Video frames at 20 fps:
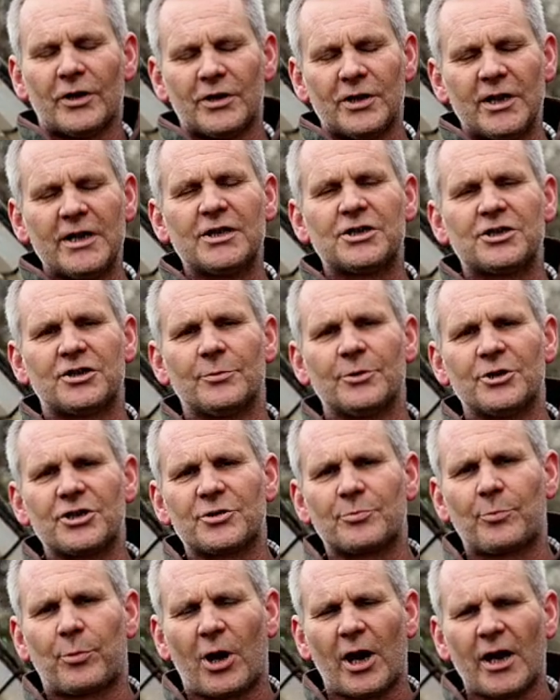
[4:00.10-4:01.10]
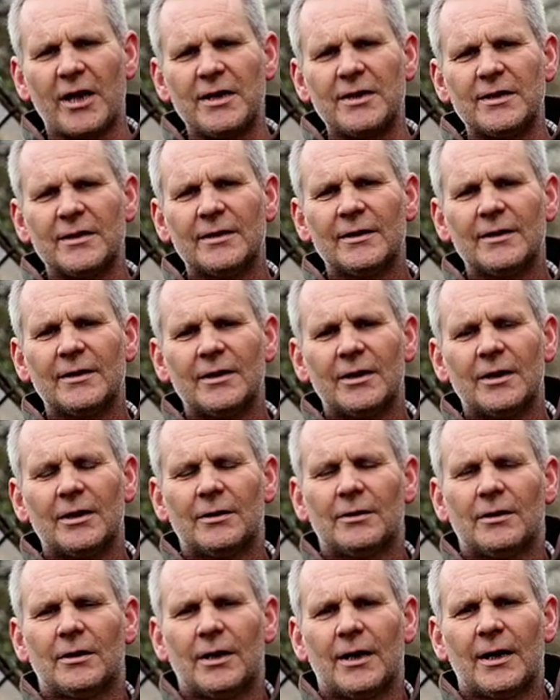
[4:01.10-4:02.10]
needs to be sprayed,
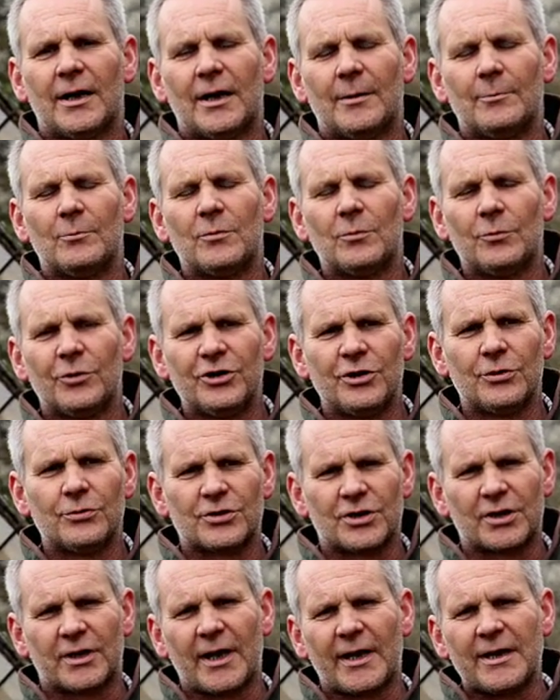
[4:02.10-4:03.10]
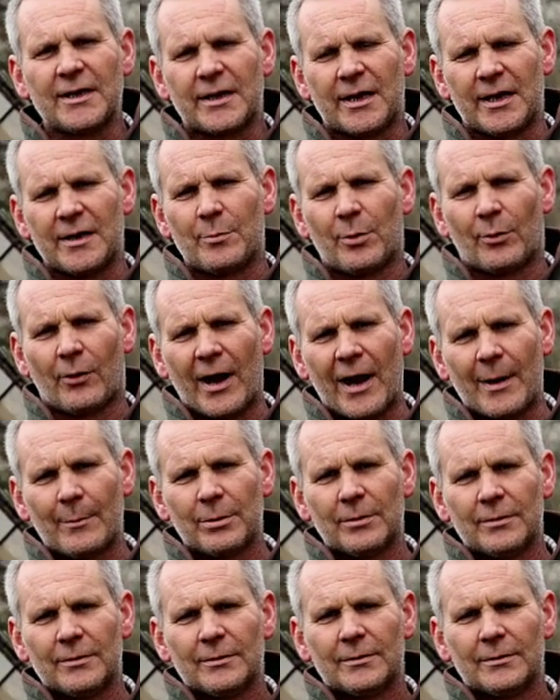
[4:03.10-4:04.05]
we use the Gatekeeper app,